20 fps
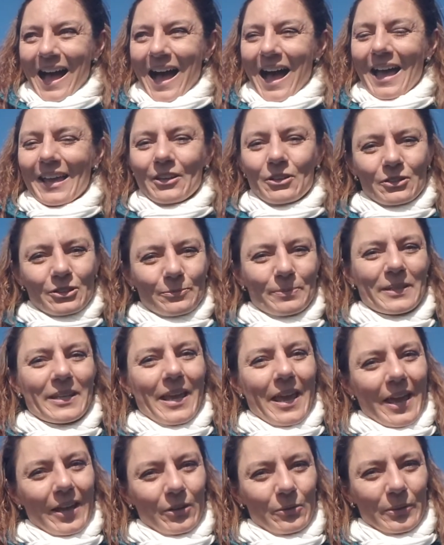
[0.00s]
I could have been
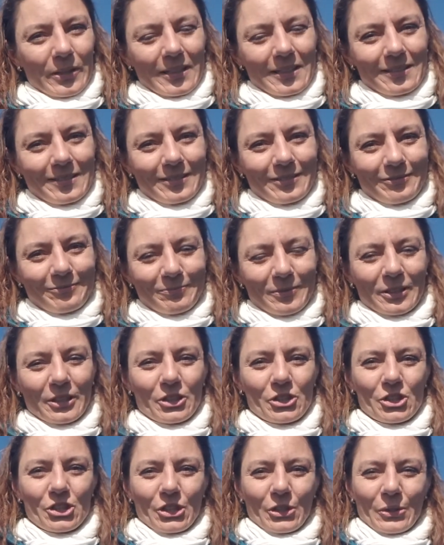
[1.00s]
angry, but I
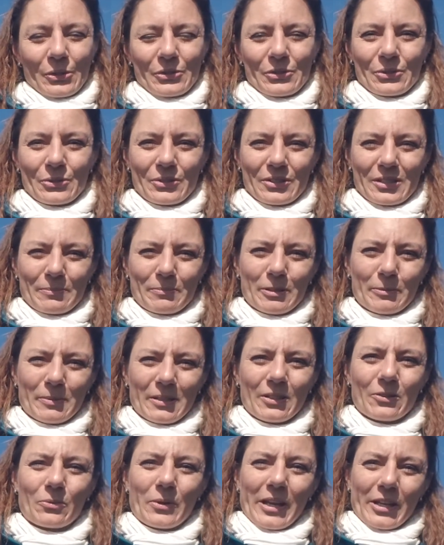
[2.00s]
chose to simply be
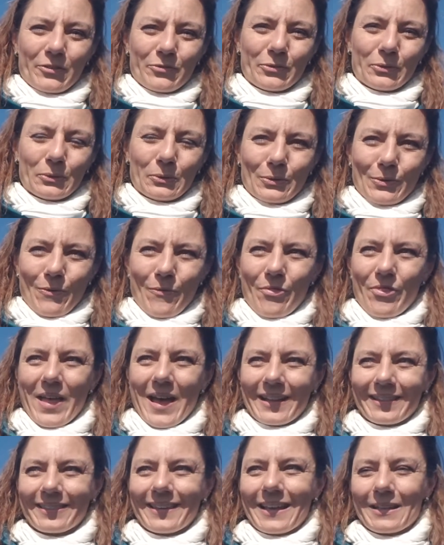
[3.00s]
grateful
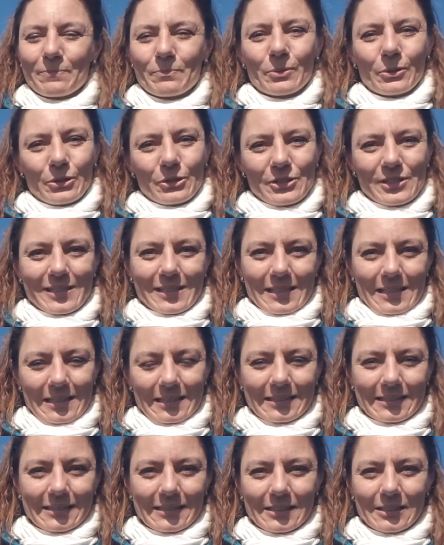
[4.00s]
that that
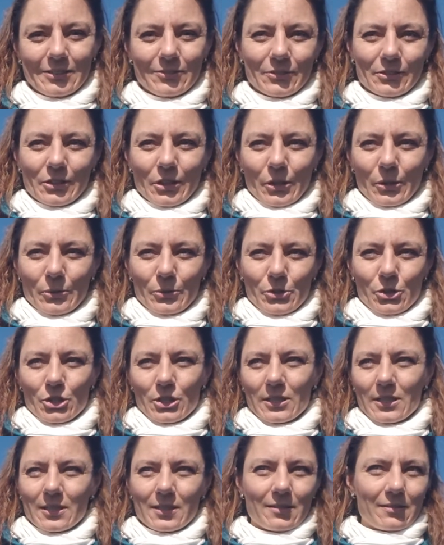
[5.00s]
person, even though
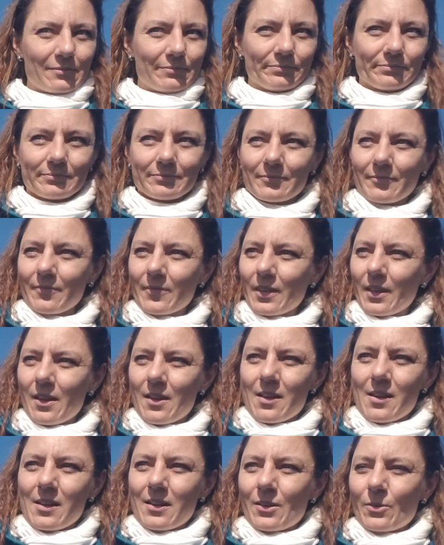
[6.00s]
she
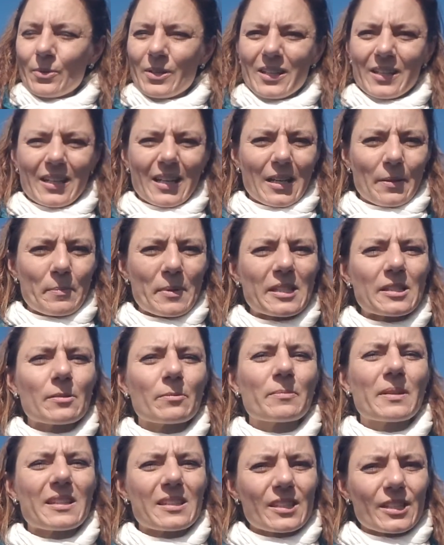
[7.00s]
really kind of messed with
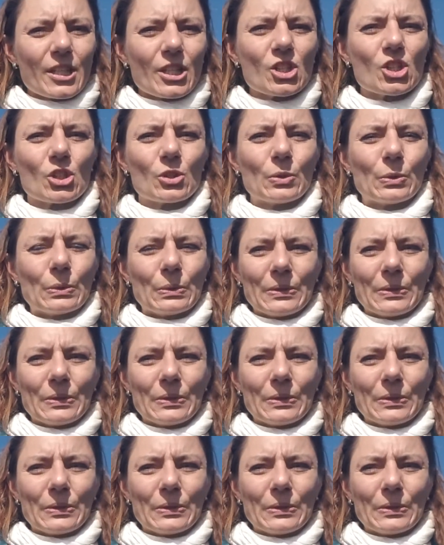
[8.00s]
my schedule,